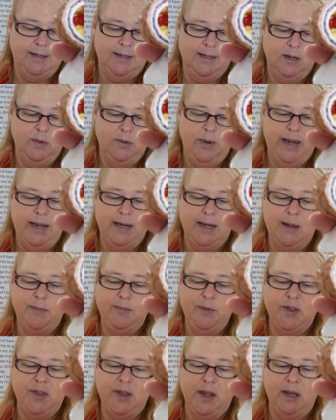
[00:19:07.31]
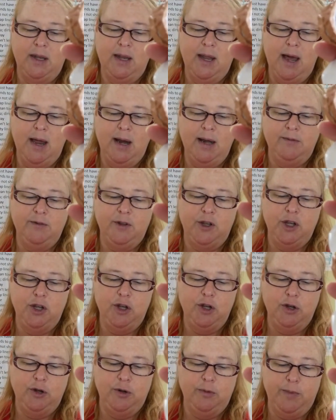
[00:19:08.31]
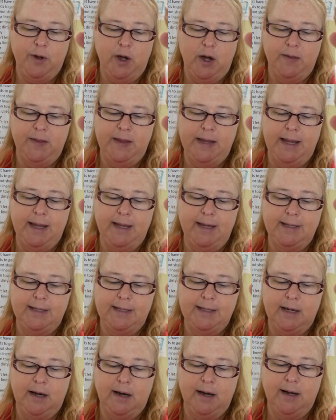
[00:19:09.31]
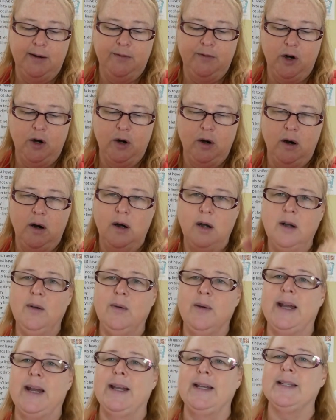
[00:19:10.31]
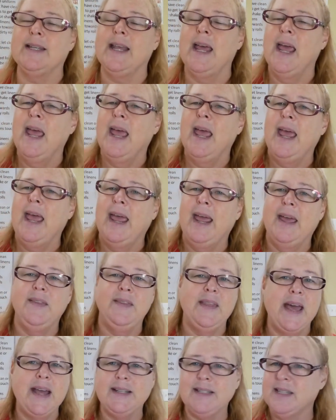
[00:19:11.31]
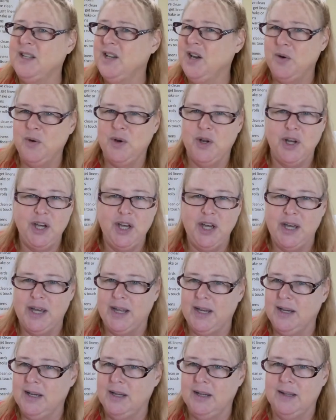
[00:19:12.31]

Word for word: So we end up with a lot of goop on the inside of our arteries, and that's no good.